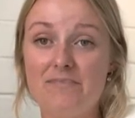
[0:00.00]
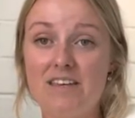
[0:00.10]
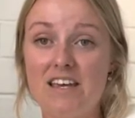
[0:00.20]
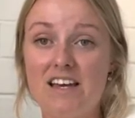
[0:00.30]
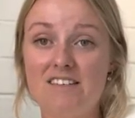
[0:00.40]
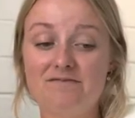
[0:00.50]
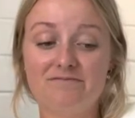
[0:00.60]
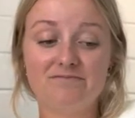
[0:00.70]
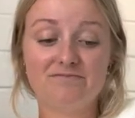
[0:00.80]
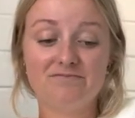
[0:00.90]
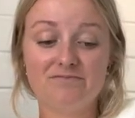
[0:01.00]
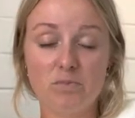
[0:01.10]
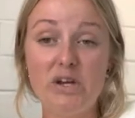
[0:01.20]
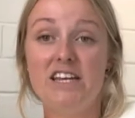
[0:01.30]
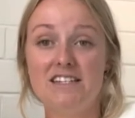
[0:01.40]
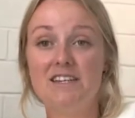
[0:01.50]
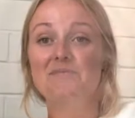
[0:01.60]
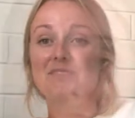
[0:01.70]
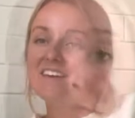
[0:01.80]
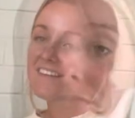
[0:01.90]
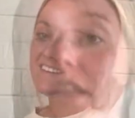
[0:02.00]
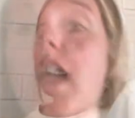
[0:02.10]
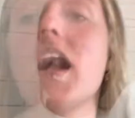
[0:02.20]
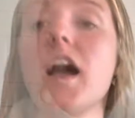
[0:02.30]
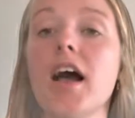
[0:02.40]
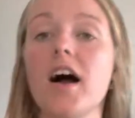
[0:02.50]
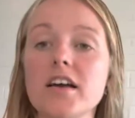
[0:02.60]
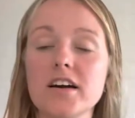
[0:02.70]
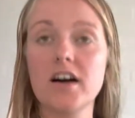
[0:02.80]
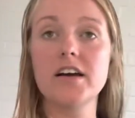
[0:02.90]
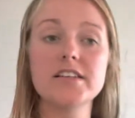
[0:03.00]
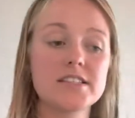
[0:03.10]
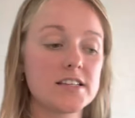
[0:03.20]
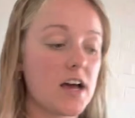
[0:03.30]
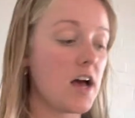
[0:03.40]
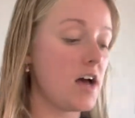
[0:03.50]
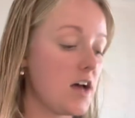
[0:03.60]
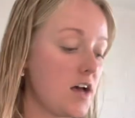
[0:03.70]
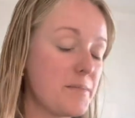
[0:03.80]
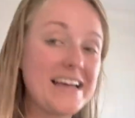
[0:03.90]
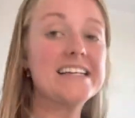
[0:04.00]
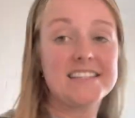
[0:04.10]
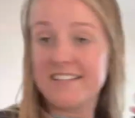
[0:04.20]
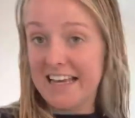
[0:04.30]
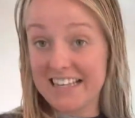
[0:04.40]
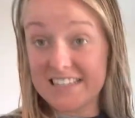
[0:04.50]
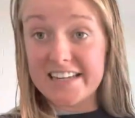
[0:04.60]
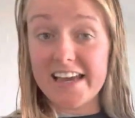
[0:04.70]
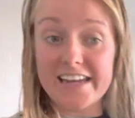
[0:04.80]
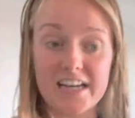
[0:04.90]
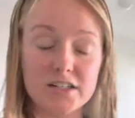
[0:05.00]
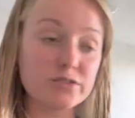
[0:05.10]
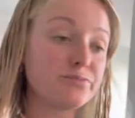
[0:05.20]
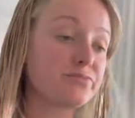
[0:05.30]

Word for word: yeah, we need it. Hi guys, it's the next day now.